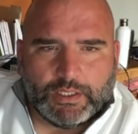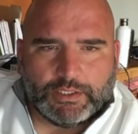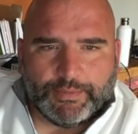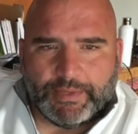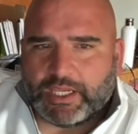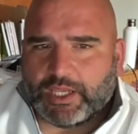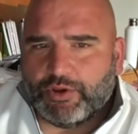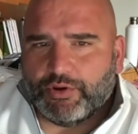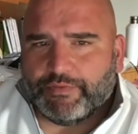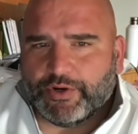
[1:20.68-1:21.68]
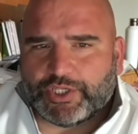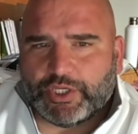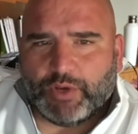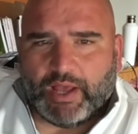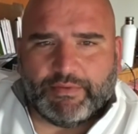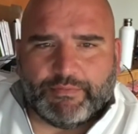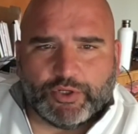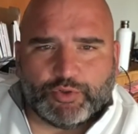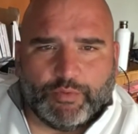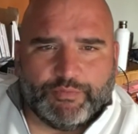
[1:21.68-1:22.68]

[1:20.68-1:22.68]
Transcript: Dominican University will have a virtual